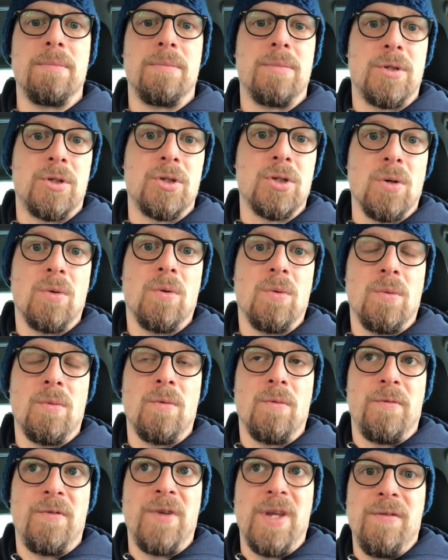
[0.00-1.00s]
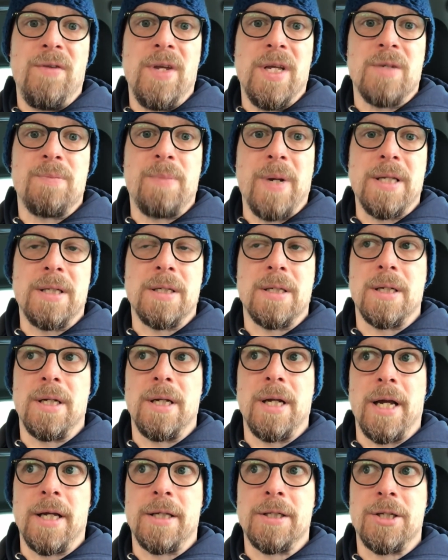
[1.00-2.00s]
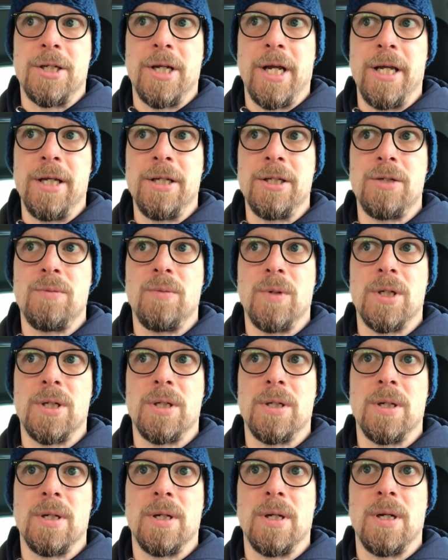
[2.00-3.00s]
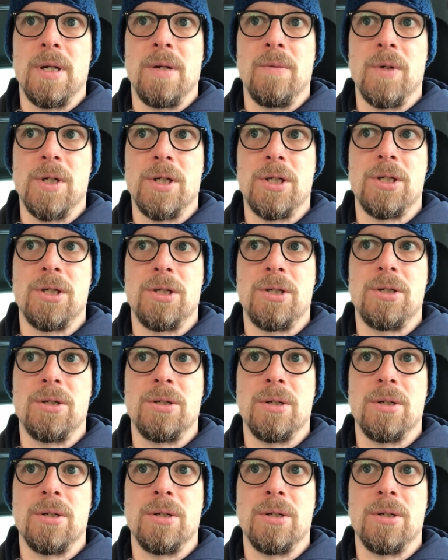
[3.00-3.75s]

So VeVe is basically an exchange with which